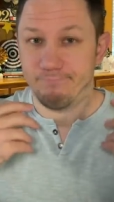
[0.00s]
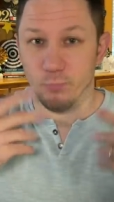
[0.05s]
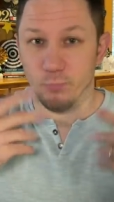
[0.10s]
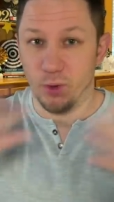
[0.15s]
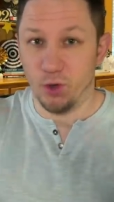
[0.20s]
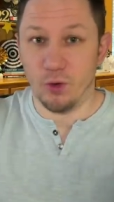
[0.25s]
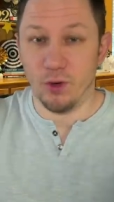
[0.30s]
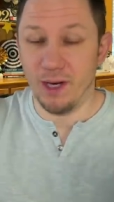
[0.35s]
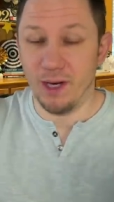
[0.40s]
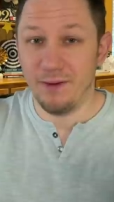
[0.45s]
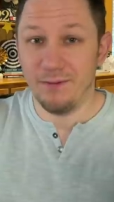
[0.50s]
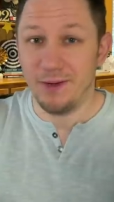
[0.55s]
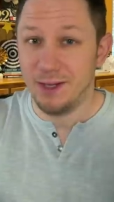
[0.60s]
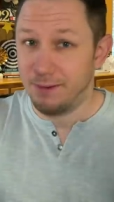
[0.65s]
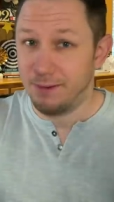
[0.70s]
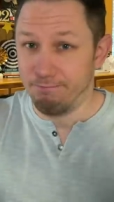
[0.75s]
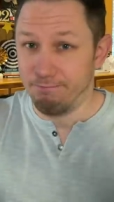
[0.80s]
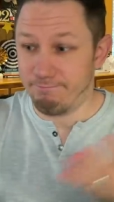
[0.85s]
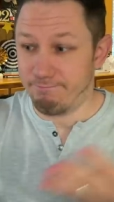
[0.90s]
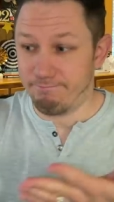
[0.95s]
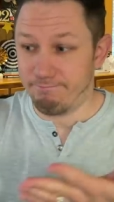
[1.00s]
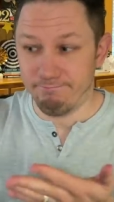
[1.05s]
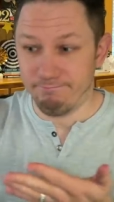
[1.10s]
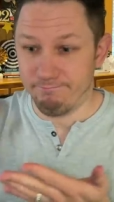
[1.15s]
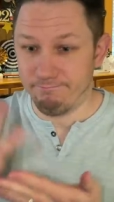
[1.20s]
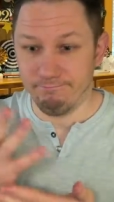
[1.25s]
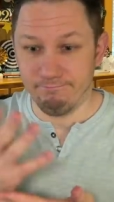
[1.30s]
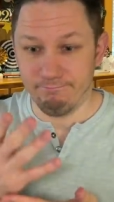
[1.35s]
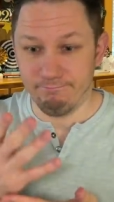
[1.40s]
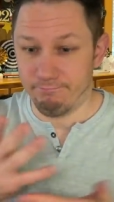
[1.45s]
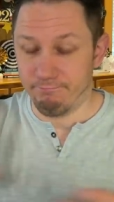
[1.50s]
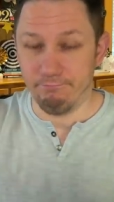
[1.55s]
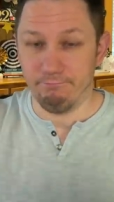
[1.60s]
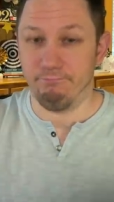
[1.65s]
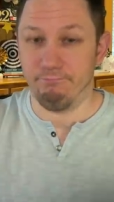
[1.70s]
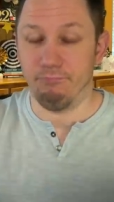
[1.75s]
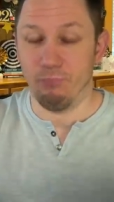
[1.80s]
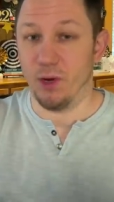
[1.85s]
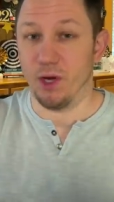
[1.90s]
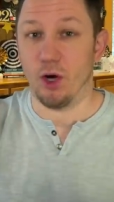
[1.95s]
We couldn't even.
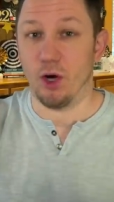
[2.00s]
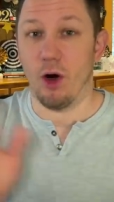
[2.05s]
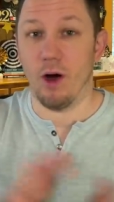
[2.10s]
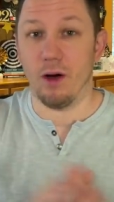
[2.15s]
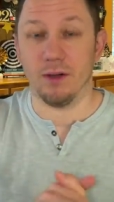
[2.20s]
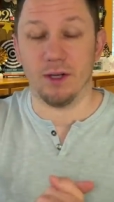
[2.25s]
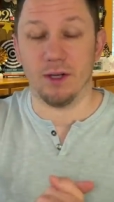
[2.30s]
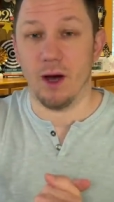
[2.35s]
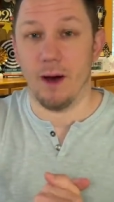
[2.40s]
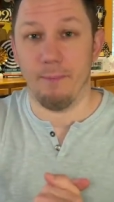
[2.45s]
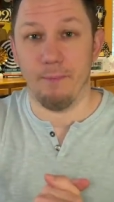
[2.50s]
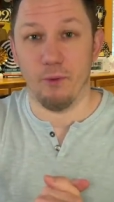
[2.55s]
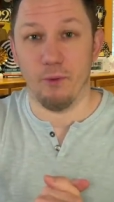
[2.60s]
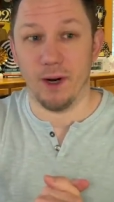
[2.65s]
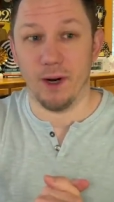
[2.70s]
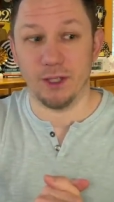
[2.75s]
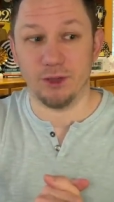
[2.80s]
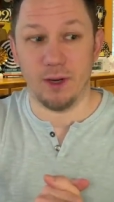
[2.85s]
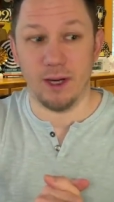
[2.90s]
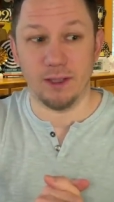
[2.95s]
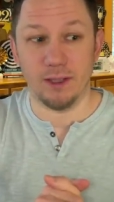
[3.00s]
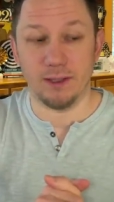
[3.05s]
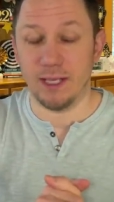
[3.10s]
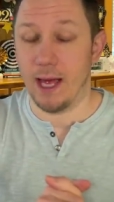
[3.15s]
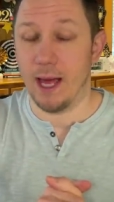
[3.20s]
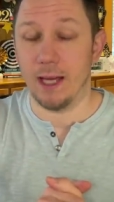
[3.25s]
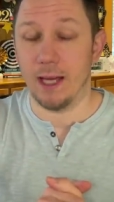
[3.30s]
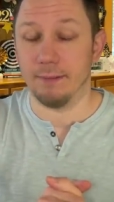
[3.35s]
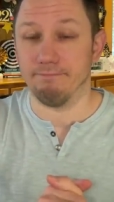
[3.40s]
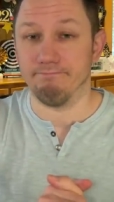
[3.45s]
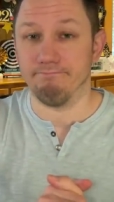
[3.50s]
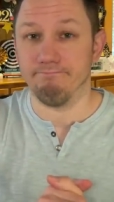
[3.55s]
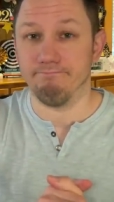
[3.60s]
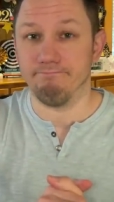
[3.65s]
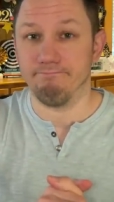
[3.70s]
We called a couple restaurants and